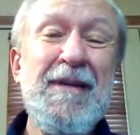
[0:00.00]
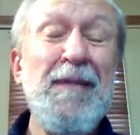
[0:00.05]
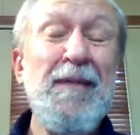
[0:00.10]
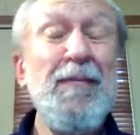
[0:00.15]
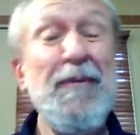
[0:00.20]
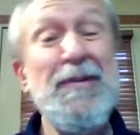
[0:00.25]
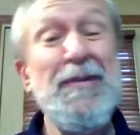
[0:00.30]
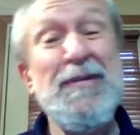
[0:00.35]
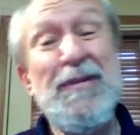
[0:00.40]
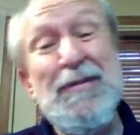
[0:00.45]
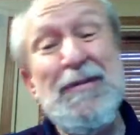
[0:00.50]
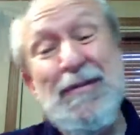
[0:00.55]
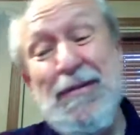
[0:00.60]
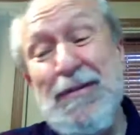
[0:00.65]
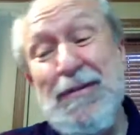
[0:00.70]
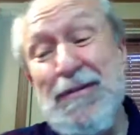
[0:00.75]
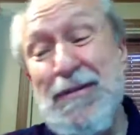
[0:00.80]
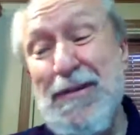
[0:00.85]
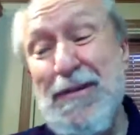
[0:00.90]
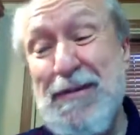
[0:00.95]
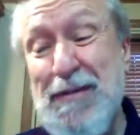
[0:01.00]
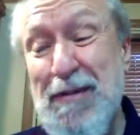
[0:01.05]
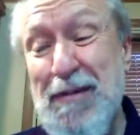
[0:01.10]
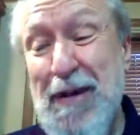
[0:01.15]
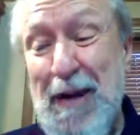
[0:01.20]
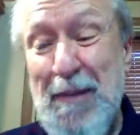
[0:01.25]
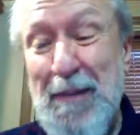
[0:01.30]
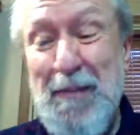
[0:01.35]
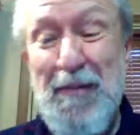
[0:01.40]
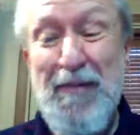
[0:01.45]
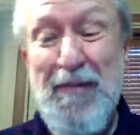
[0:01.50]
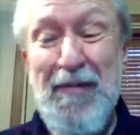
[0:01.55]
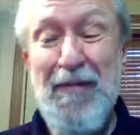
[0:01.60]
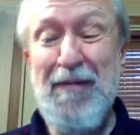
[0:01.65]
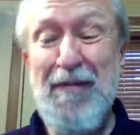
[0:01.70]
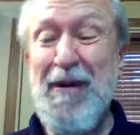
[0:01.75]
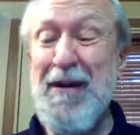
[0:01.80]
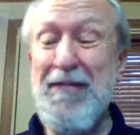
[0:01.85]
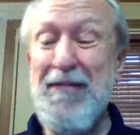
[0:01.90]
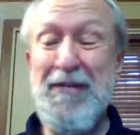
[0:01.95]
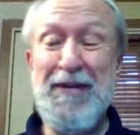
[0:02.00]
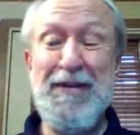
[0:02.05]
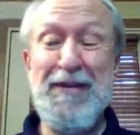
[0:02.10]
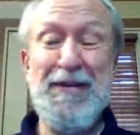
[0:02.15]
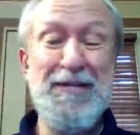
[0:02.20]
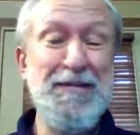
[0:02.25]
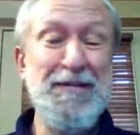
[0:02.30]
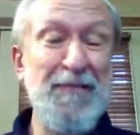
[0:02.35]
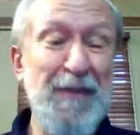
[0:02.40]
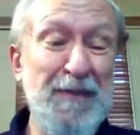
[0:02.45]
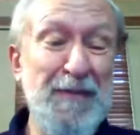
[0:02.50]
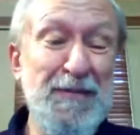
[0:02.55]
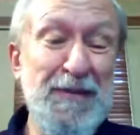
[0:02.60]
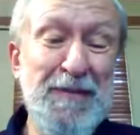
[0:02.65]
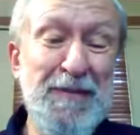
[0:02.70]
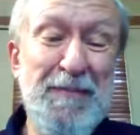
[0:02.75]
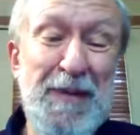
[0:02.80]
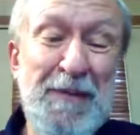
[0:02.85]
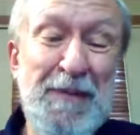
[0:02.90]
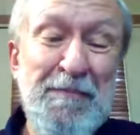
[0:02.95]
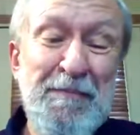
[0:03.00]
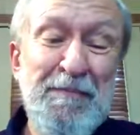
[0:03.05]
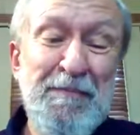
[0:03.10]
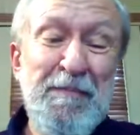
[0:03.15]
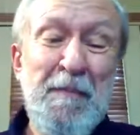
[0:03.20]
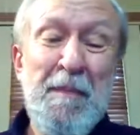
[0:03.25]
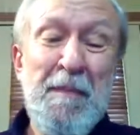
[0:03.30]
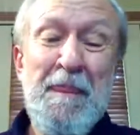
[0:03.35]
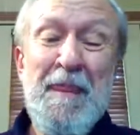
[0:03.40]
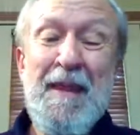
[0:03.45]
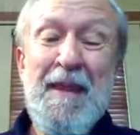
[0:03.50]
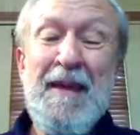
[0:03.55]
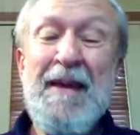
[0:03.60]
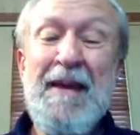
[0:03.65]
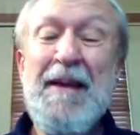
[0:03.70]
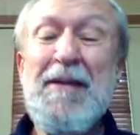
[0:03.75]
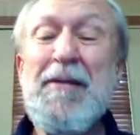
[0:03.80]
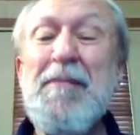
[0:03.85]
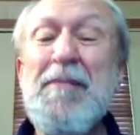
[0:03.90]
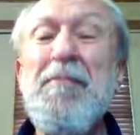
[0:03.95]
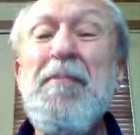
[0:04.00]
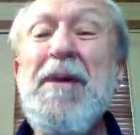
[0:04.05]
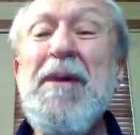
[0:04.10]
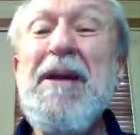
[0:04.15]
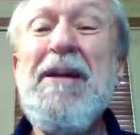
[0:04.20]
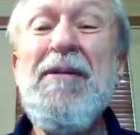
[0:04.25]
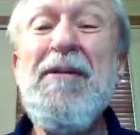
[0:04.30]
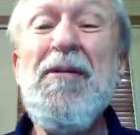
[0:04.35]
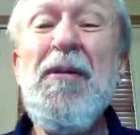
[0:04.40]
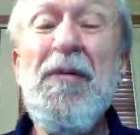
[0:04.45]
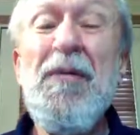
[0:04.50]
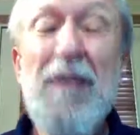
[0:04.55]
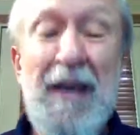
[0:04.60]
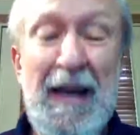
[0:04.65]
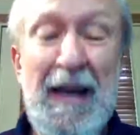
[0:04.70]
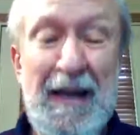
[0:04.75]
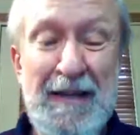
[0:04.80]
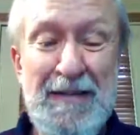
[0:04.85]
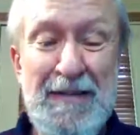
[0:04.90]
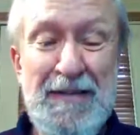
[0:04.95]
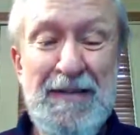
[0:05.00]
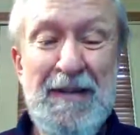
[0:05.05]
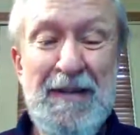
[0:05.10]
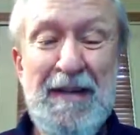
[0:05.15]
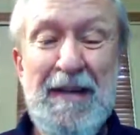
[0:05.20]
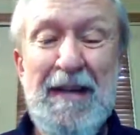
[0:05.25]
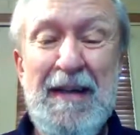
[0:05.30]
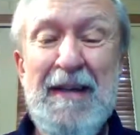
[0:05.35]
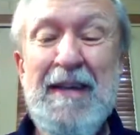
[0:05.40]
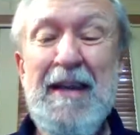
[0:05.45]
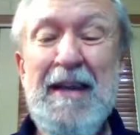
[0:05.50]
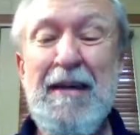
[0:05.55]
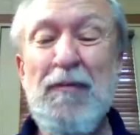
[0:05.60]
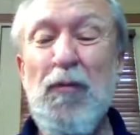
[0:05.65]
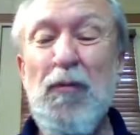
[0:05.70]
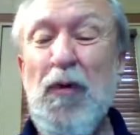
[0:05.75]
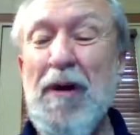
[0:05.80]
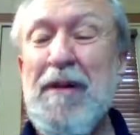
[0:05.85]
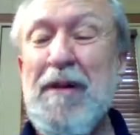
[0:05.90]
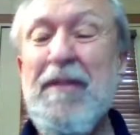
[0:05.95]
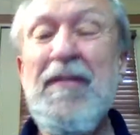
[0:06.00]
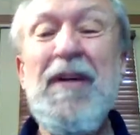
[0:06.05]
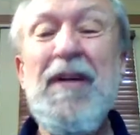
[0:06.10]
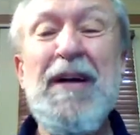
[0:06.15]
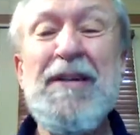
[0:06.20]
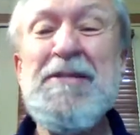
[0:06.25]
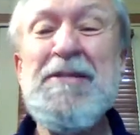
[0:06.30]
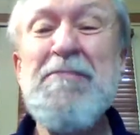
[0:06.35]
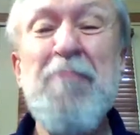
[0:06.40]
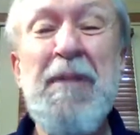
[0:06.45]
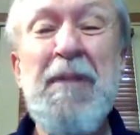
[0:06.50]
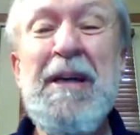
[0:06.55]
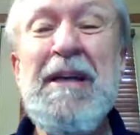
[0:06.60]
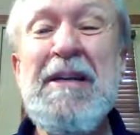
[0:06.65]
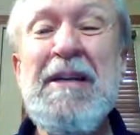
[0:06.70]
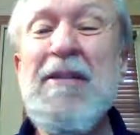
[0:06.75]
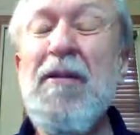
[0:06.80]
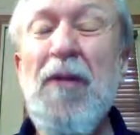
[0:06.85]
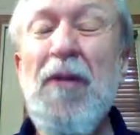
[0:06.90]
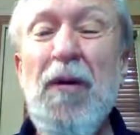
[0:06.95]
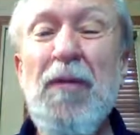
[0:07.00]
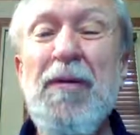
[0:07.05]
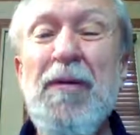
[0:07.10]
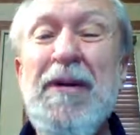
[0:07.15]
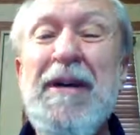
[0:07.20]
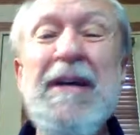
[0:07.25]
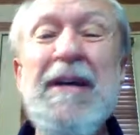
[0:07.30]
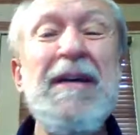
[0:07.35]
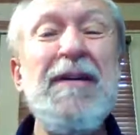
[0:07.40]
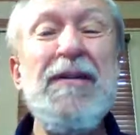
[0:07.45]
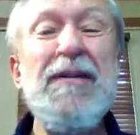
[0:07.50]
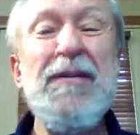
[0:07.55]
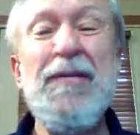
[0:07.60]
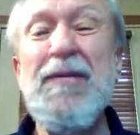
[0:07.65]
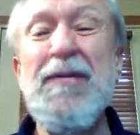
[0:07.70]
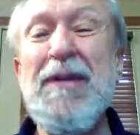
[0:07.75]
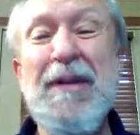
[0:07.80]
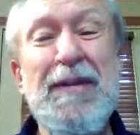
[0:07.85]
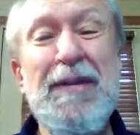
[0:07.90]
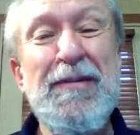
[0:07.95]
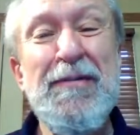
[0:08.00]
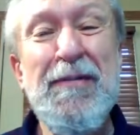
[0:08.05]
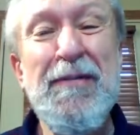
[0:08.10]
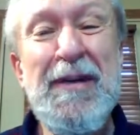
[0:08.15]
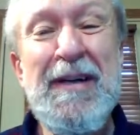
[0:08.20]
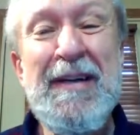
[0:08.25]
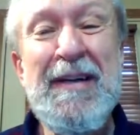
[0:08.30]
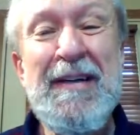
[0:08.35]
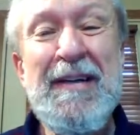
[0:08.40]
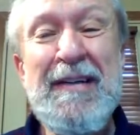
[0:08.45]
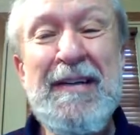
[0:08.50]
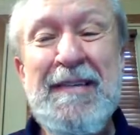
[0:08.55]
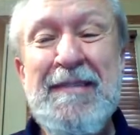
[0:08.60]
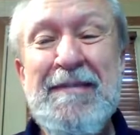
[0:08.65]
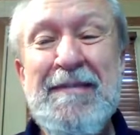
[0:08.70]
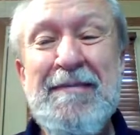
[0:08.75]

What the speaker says: Now, please excuse this graphic description, but it could be no less than one of us being lowered into a latrine.